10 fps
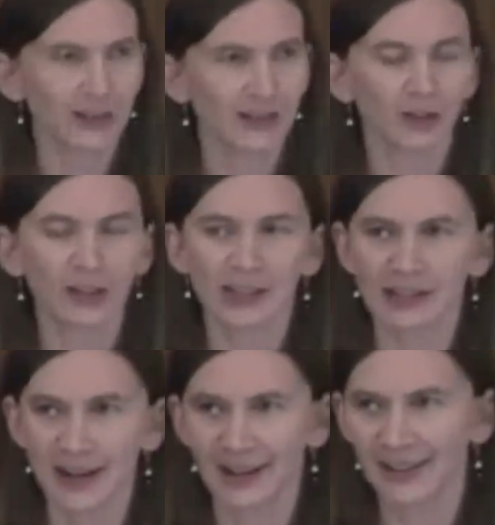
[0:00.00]
There is
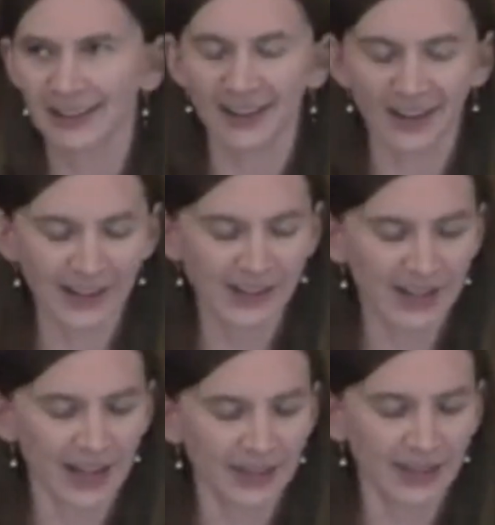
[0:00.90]
not an us
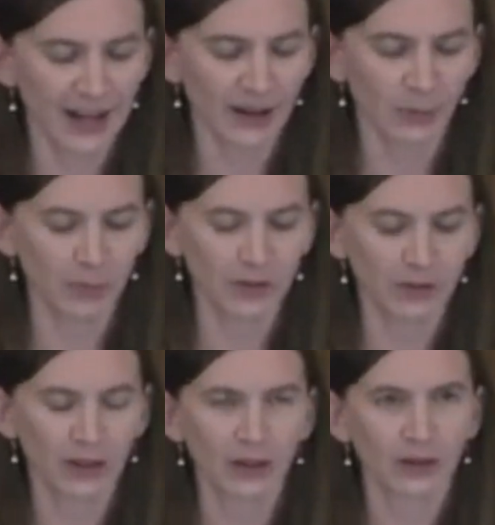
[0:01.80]
and them,
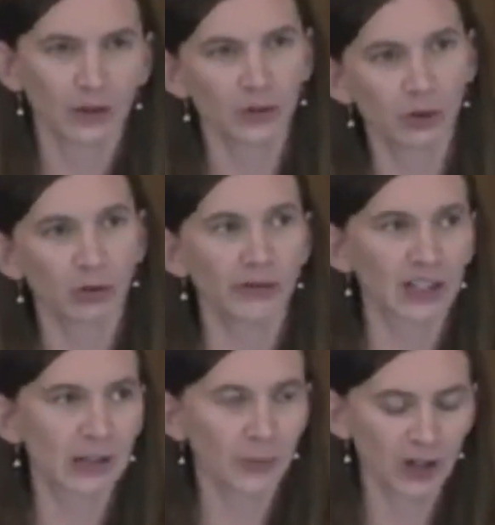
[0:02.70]
those who have
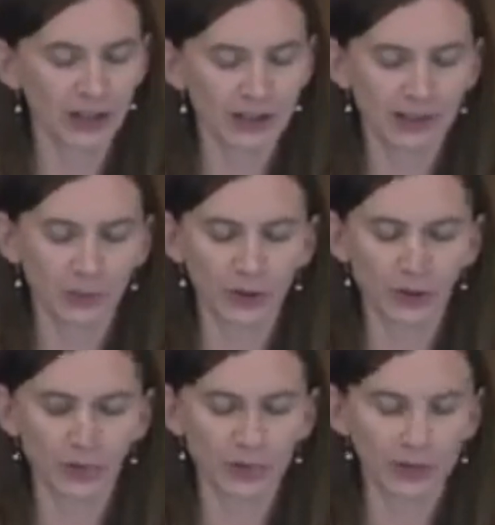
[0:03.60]
experienced
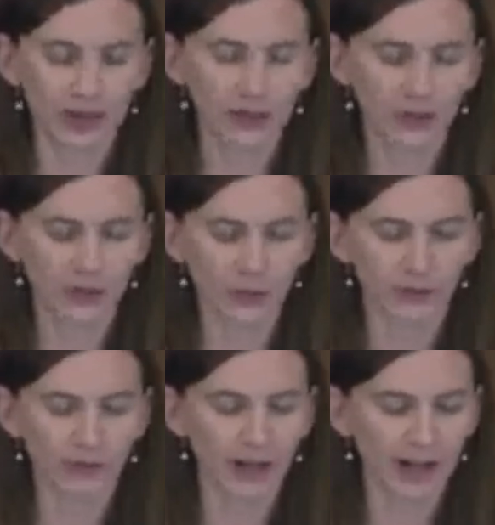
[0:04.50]
abuse and those who
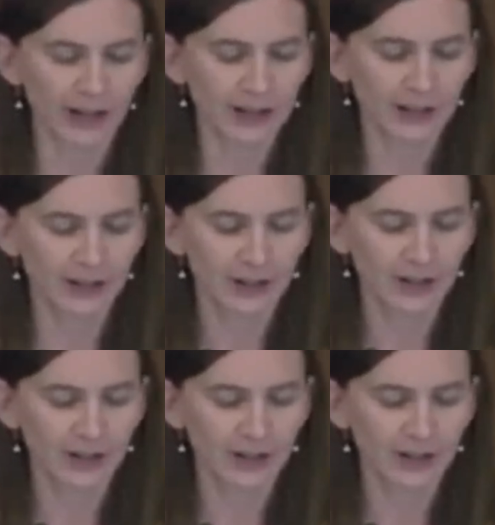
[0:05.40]
have not,